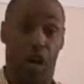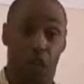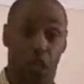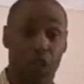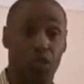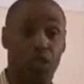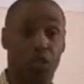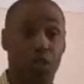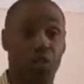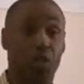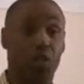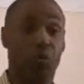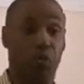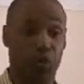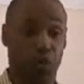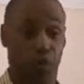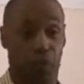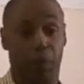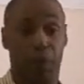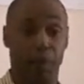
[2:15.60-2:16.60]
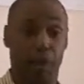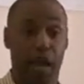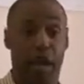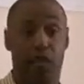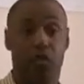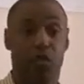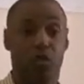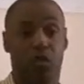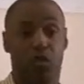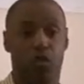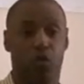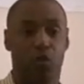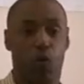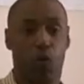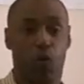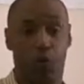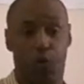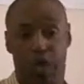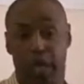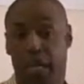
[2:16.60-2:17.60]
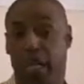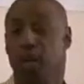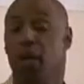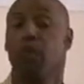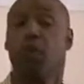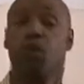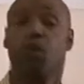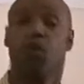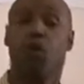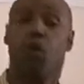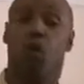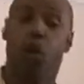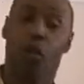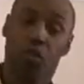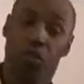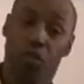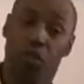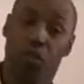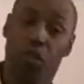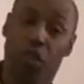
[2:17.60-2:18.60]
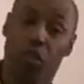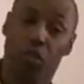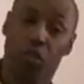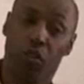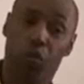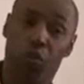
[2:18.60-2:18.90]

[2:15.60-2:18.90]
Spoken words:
want you to do a patent search for me. But you also can